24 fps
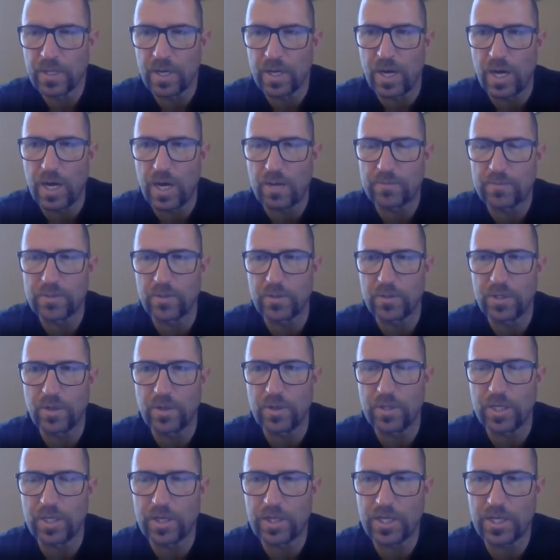So the
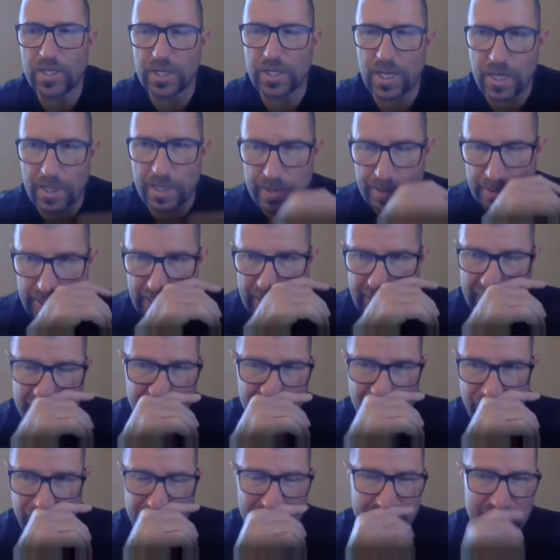only thing then that
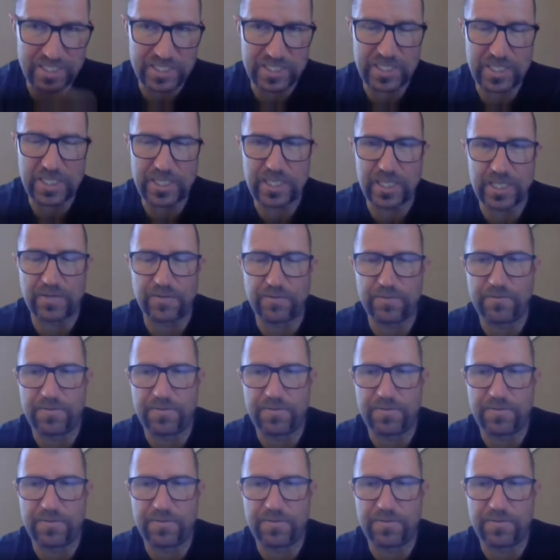we see that